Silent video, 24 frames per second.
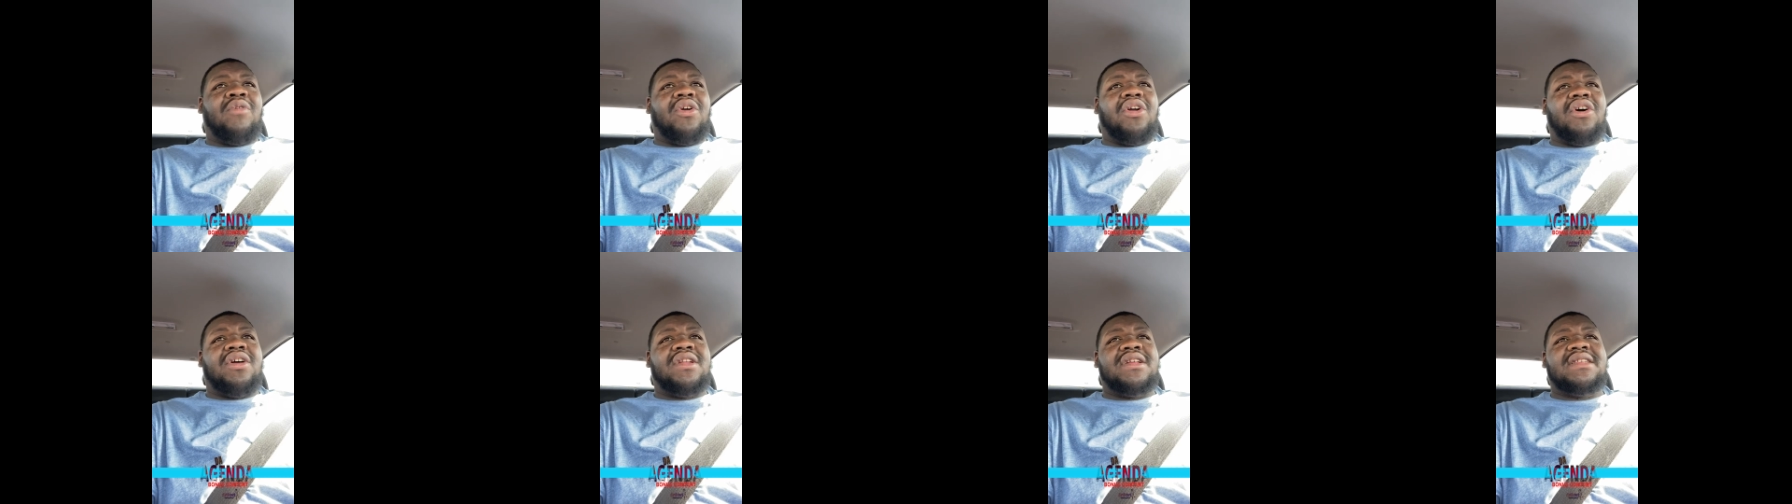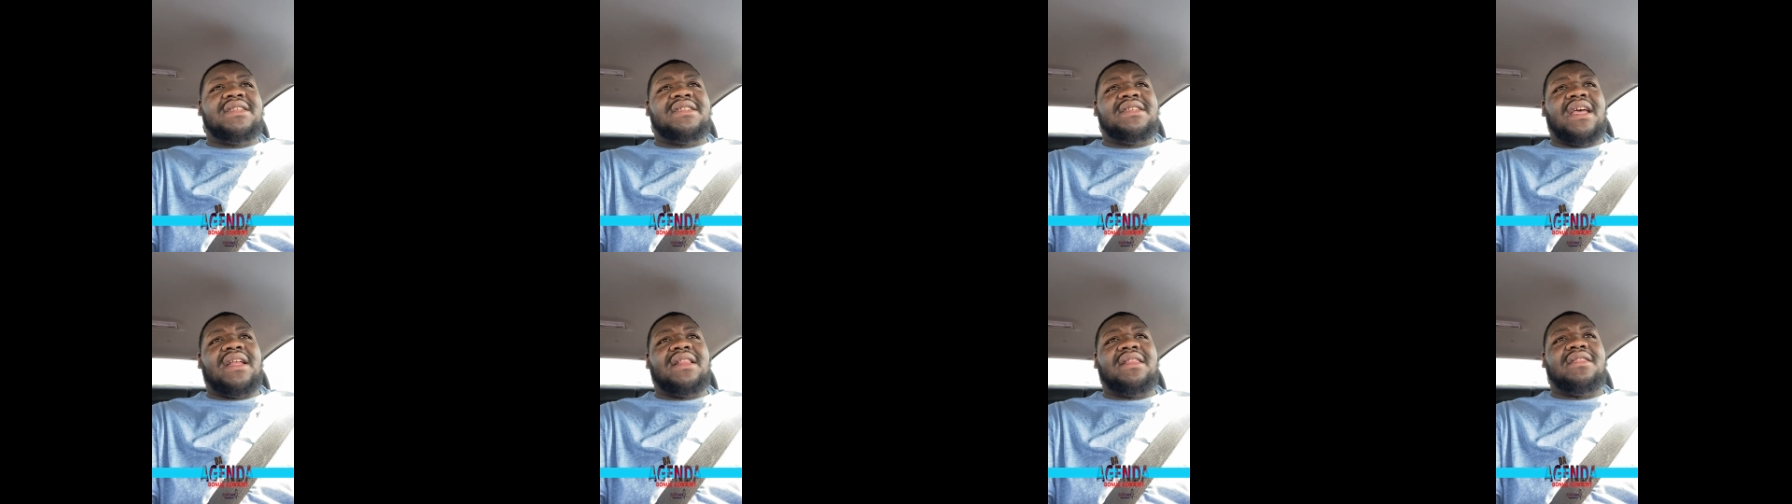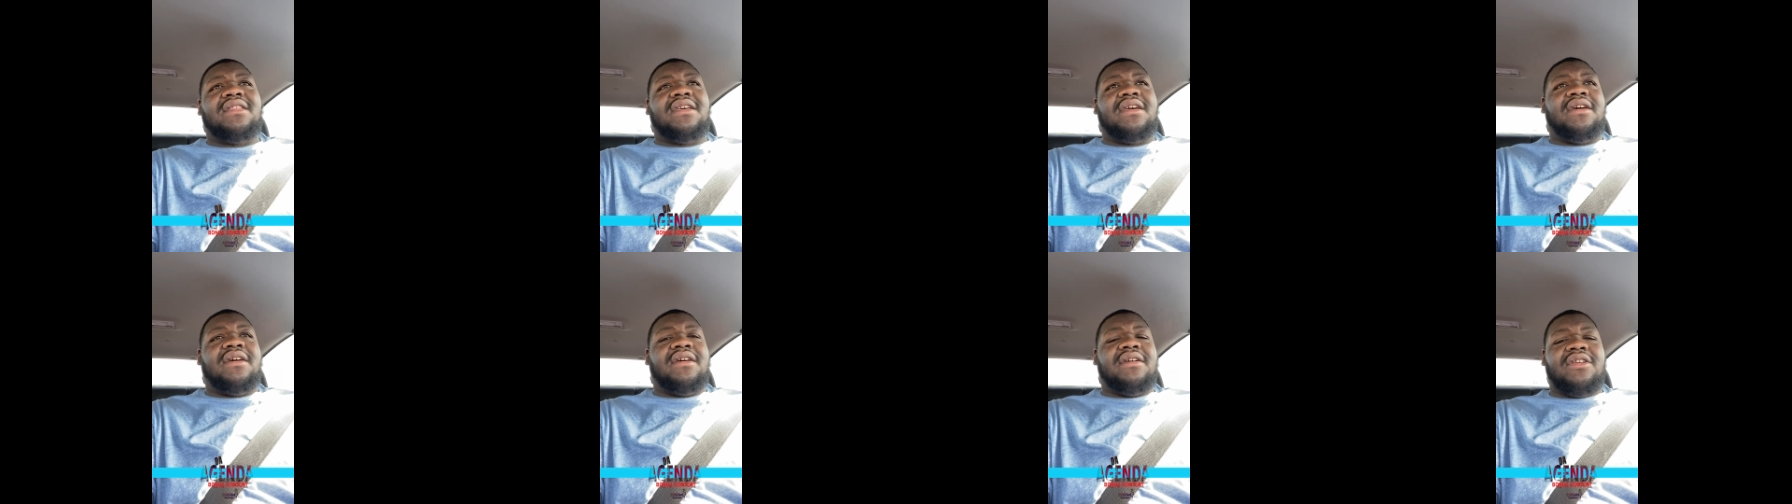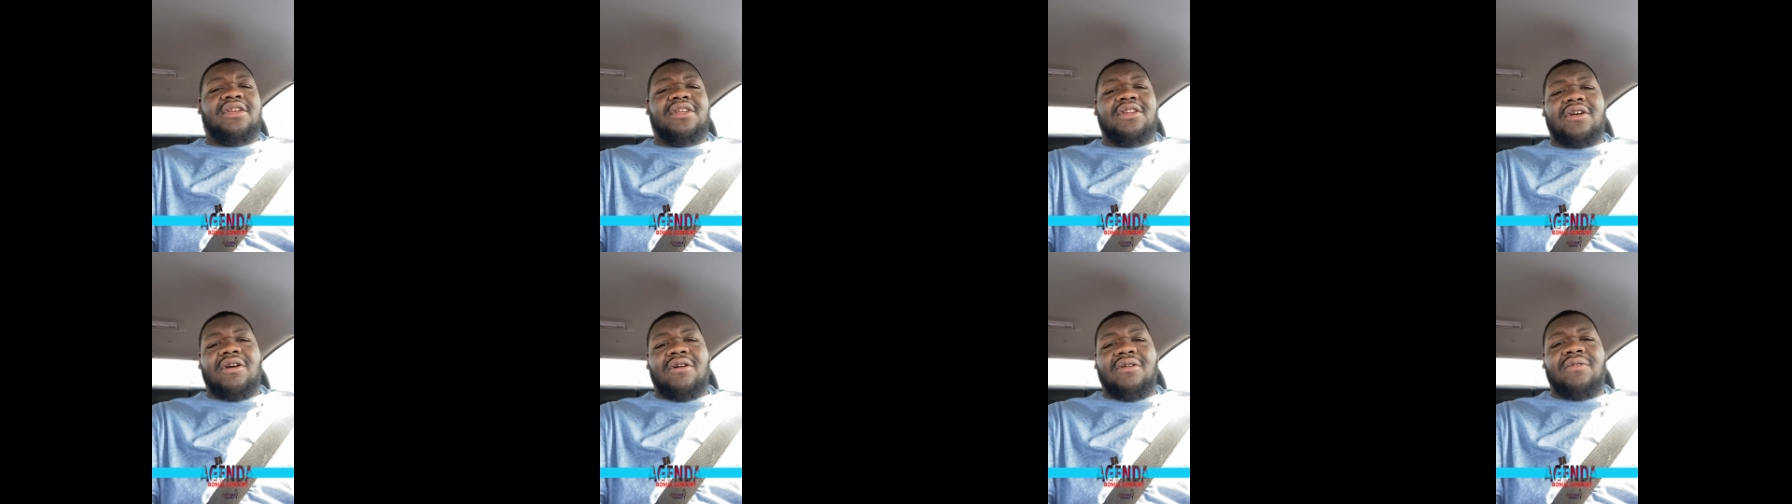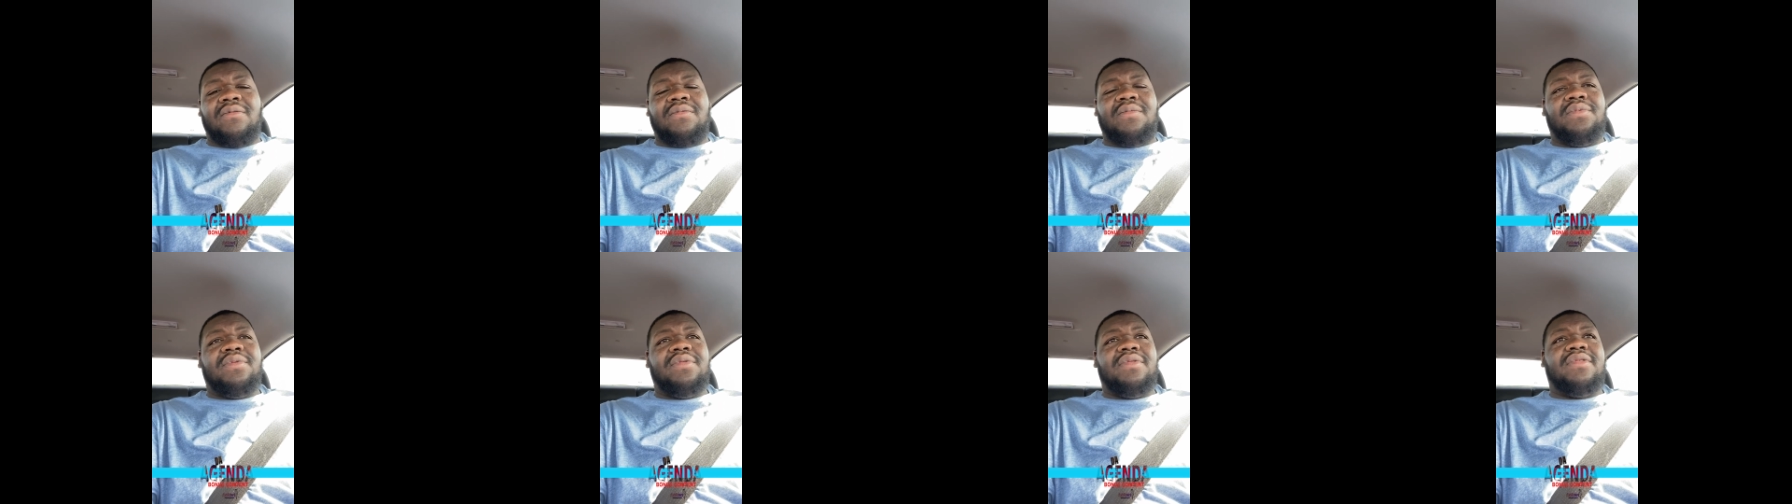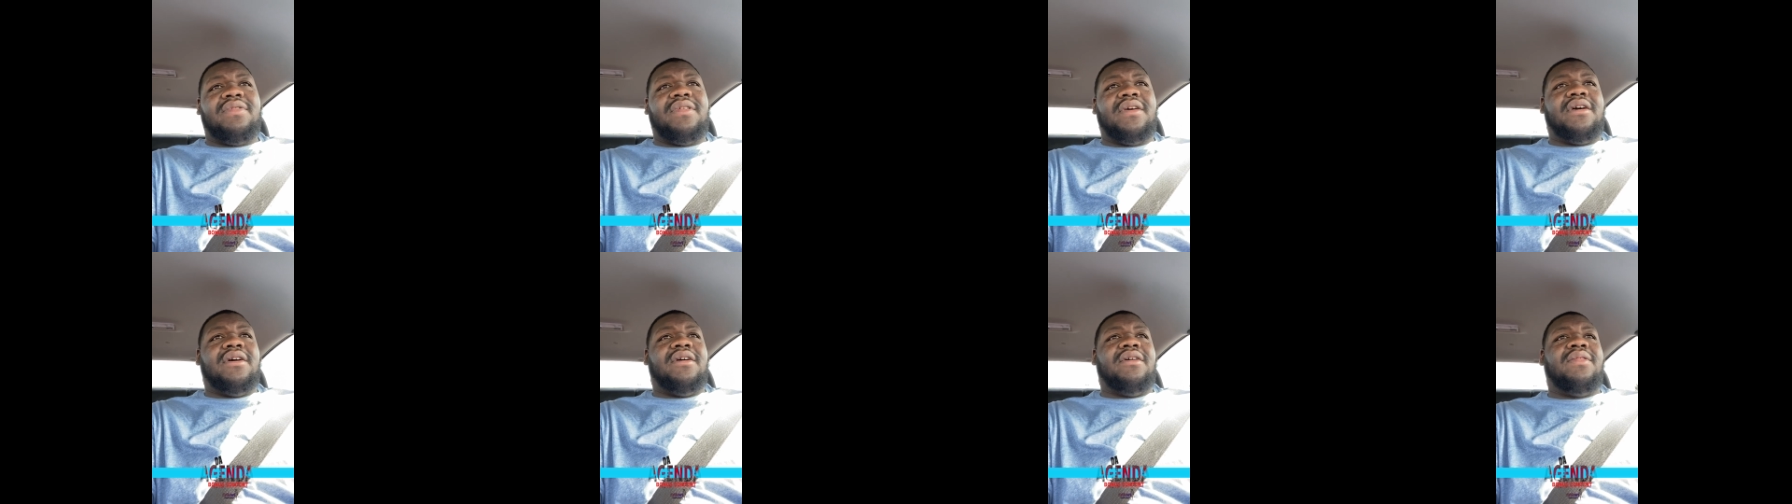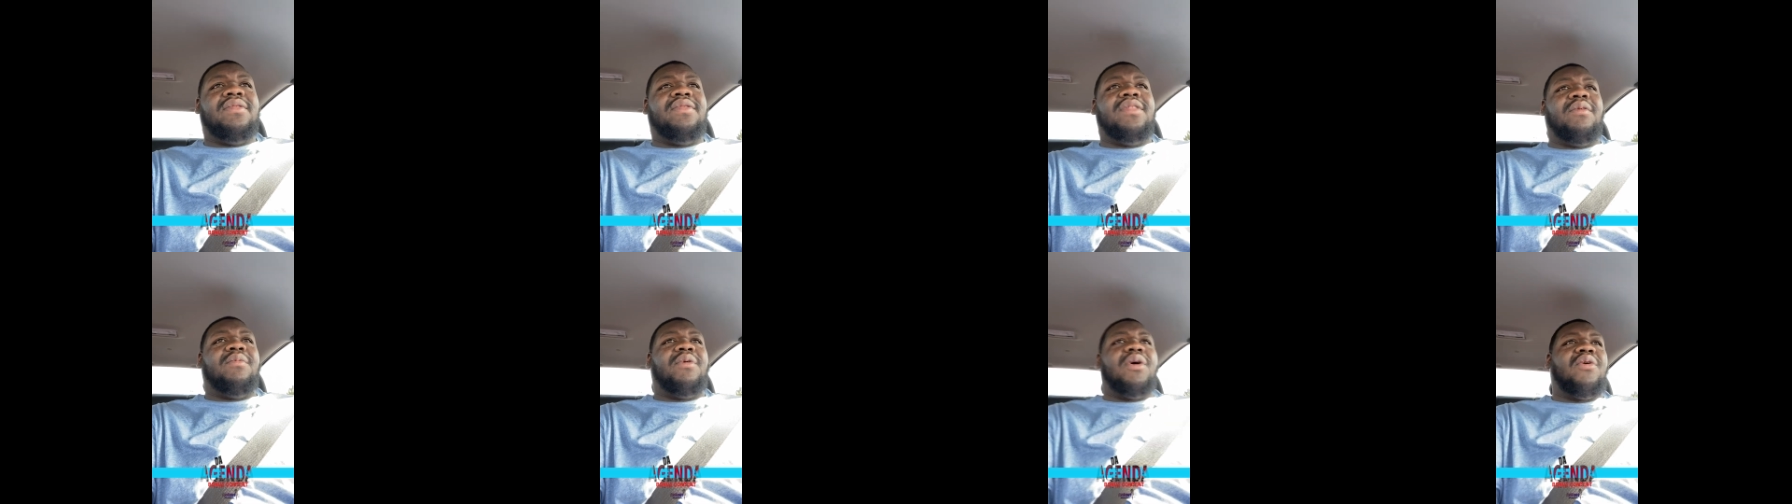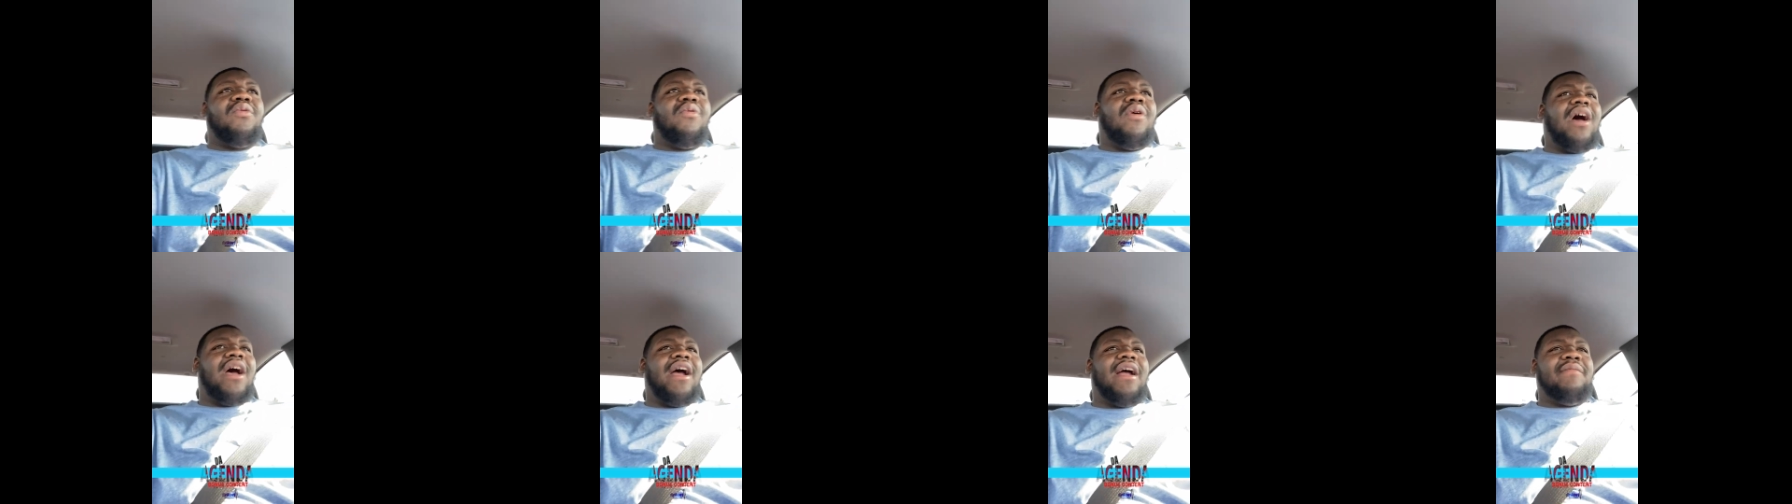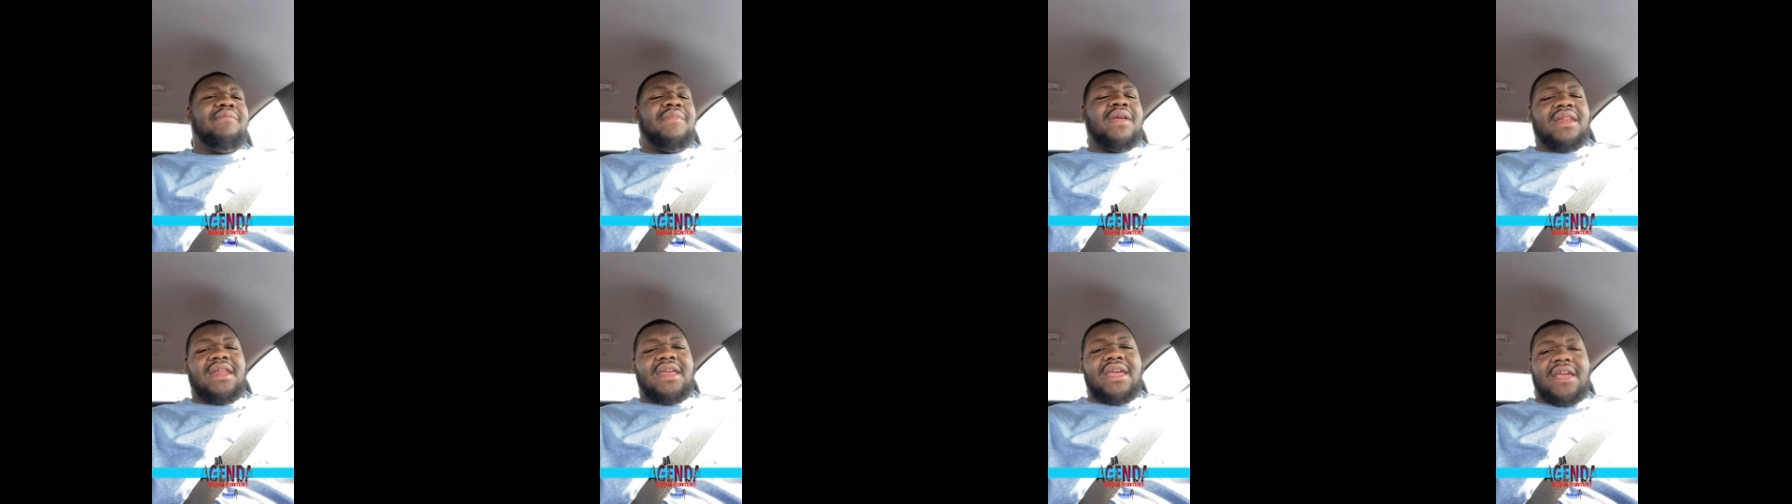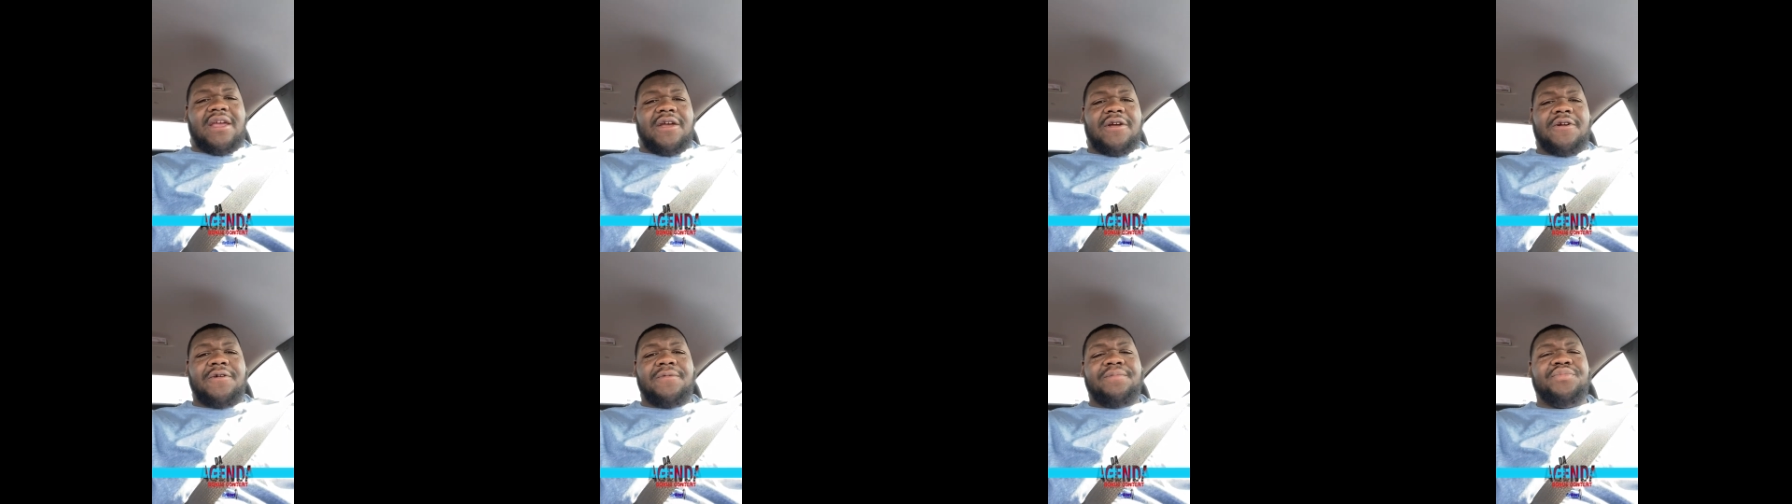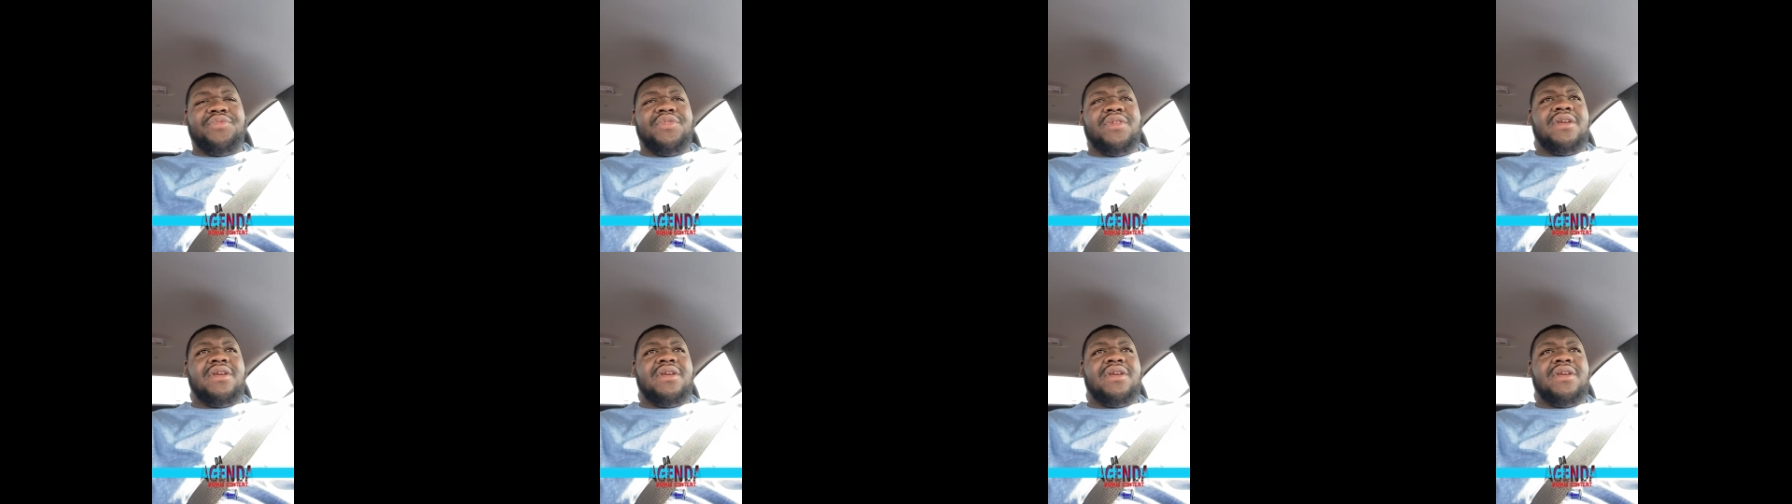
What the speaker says: going to set the, you know, the requirement here,